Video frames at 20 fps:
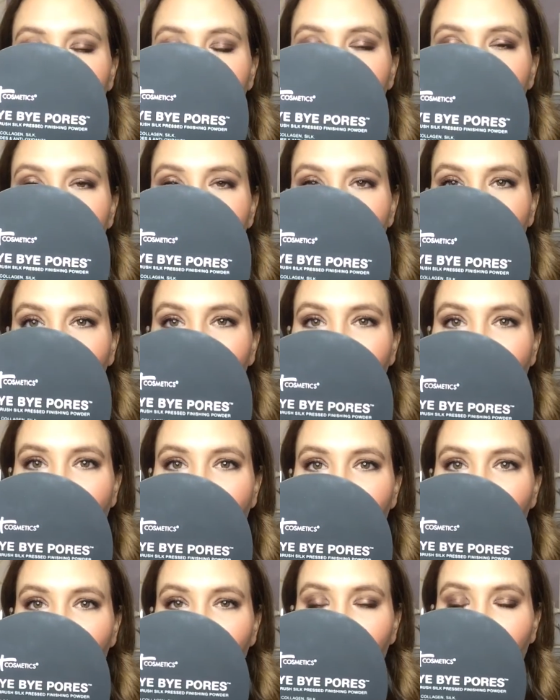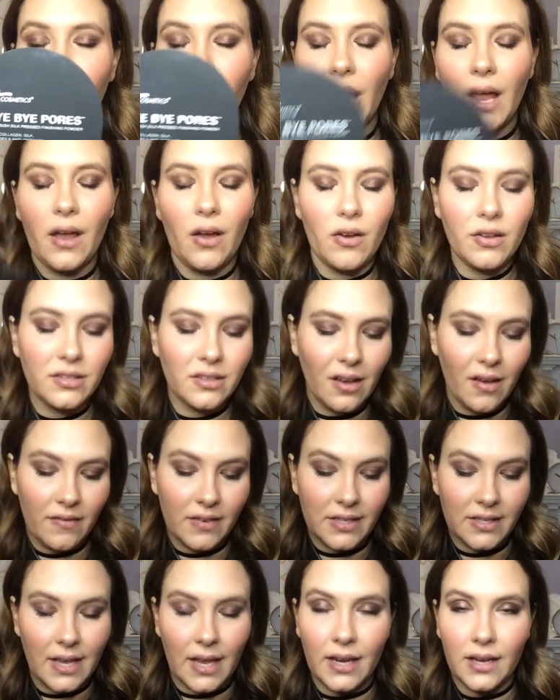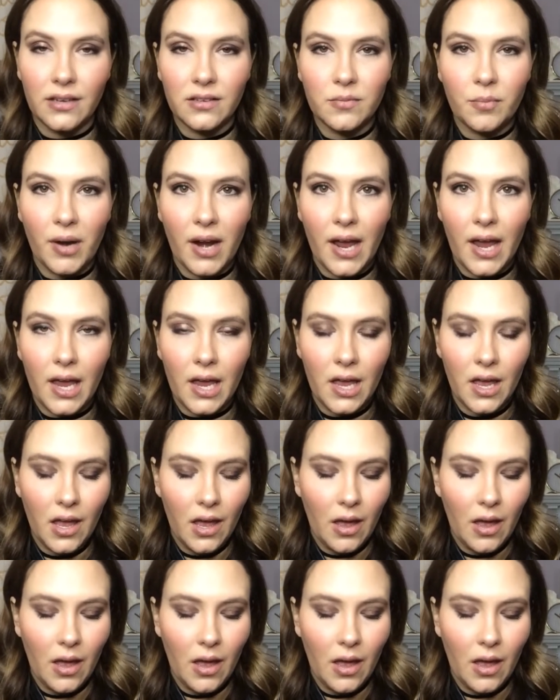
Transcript: setting powder. I also have a setting spray.